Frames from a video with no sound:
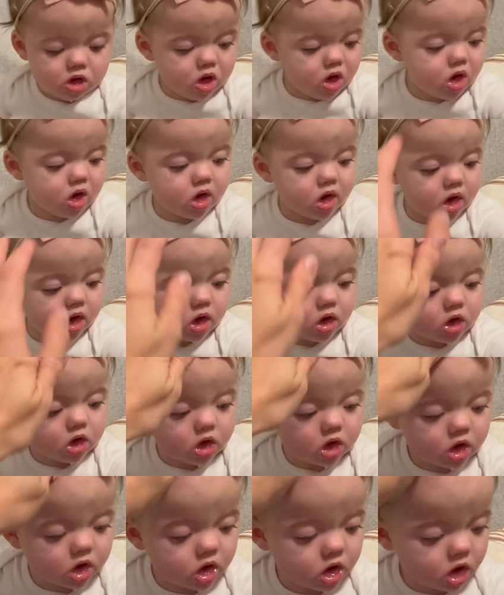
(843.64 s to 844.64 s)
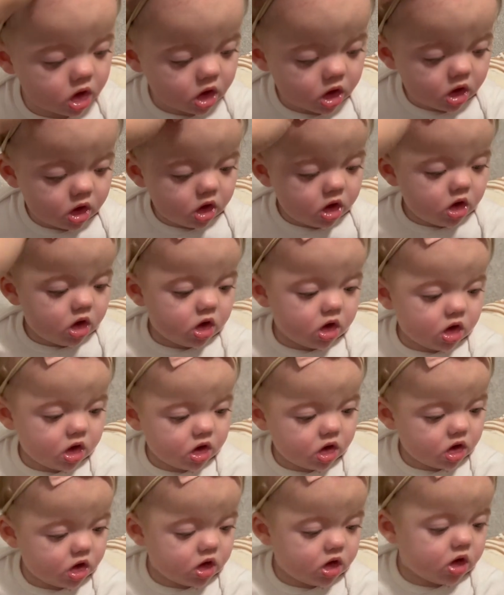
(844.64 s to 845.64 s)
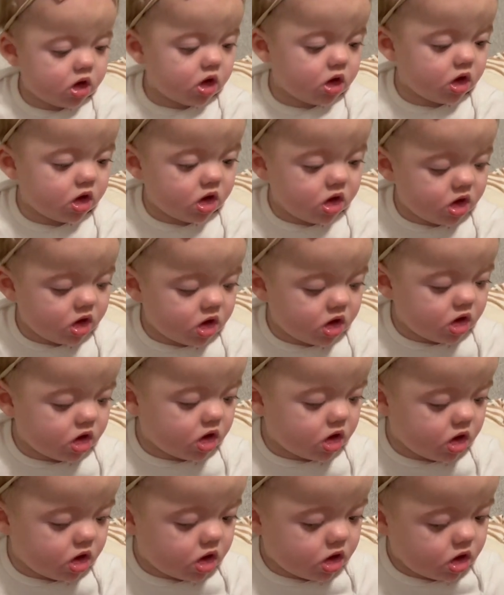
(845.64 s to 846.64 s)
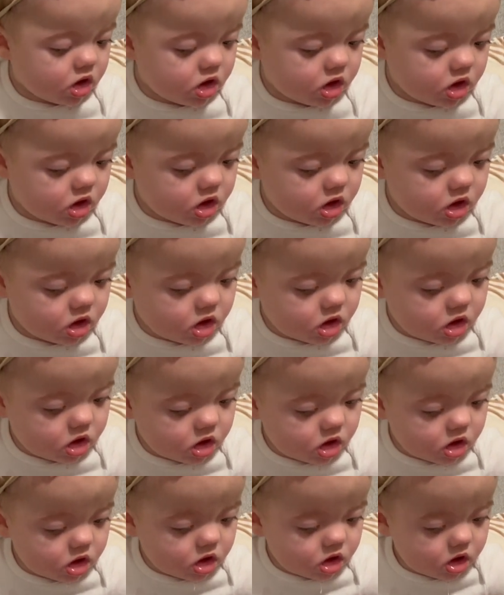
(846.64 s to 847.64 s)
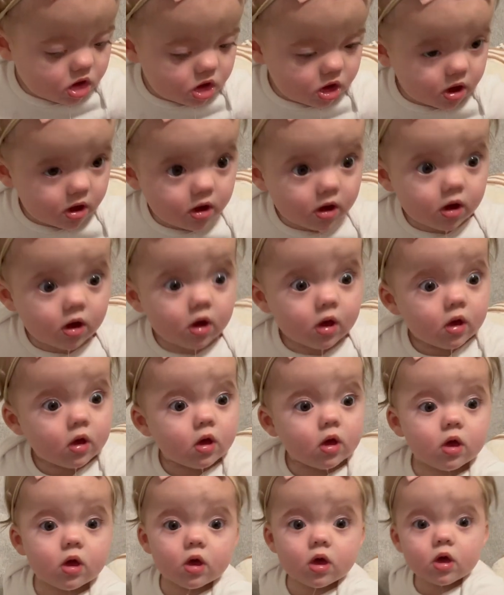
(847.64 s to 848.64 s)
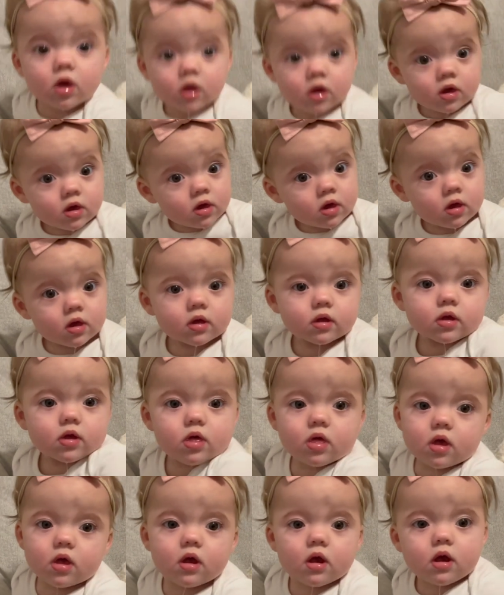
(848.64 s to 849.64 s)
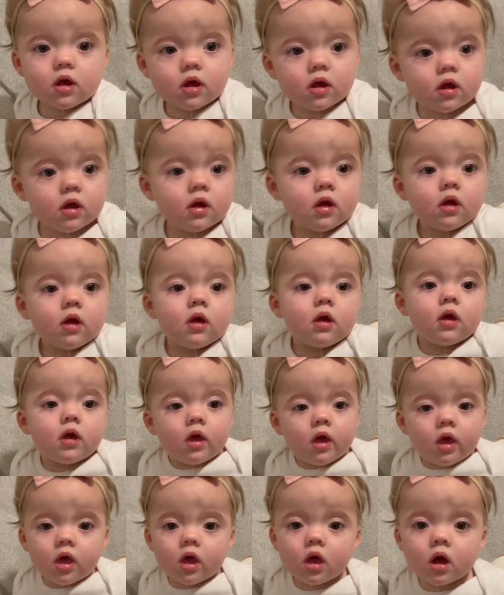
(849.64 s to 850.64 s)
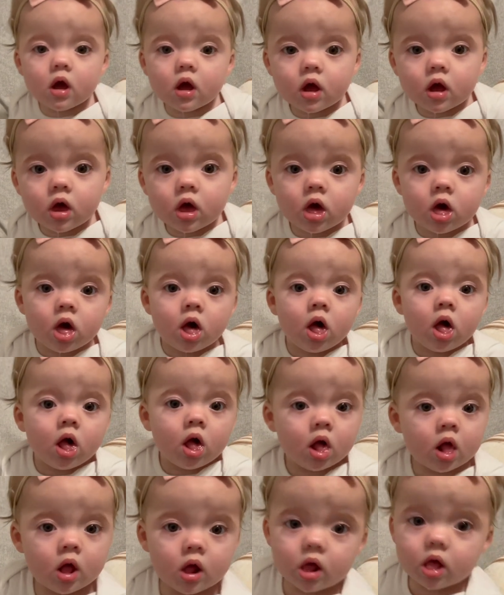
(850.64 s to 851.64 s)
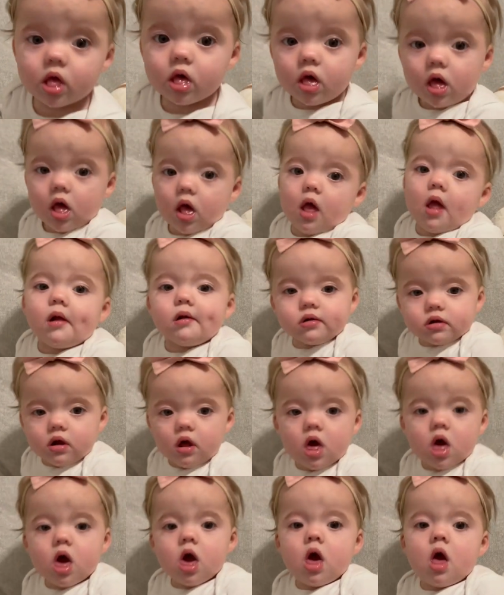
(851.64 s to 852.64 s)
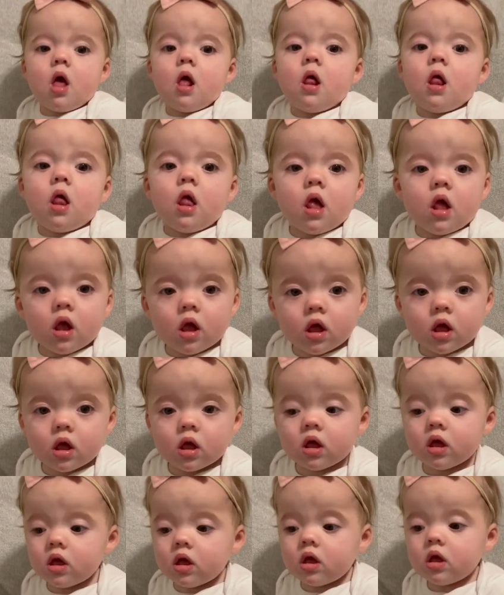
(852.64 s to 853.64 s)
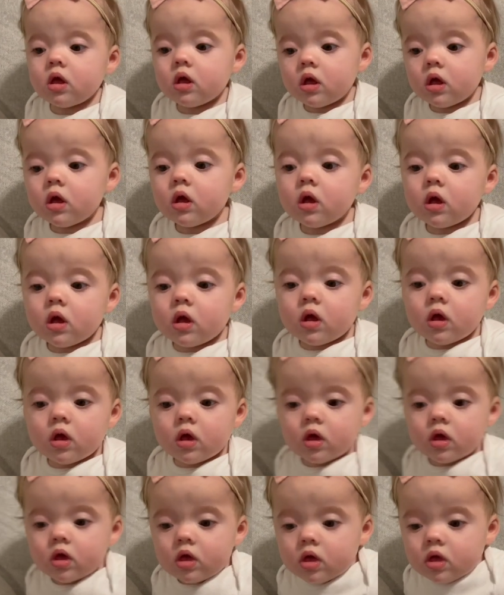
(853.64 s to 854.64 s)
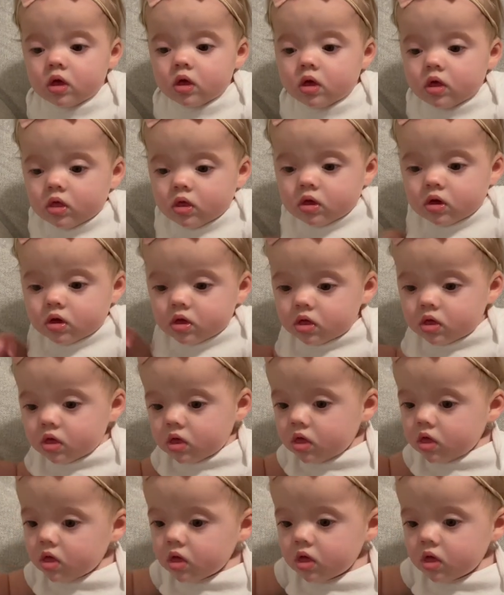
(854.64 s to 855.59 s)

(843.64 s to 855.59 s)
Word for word: these bows are just like not doing it anymore. We need bigger bows. Huh, they worked when she was little, but now that she's almost a year, it's like we need to get bigger bows. Don't we?